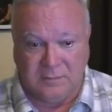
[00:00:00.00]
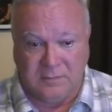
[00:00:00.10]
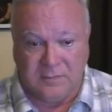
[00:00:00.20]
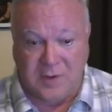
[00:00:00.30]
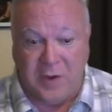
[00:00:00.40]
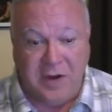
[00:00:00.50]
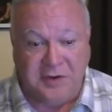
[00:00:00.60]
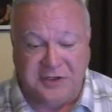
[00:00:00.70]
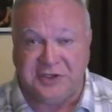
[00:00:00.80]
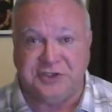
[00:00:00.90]
no
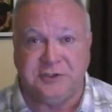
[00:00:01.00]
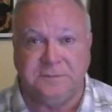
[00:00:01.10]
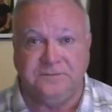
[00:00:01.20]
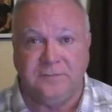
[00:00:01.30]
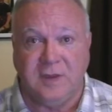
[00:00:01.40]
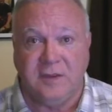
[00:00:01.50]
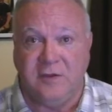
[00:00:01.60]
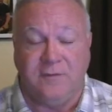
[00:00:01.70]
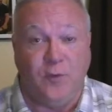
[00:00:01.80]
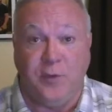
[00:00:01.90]
heritage,
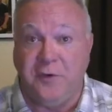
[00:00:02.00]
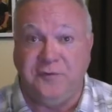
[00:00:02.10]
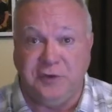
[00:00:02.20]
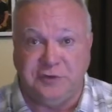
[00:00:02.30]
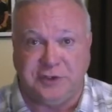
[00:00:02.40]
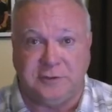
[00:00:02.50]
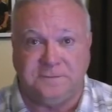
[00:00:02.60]
therefore no future,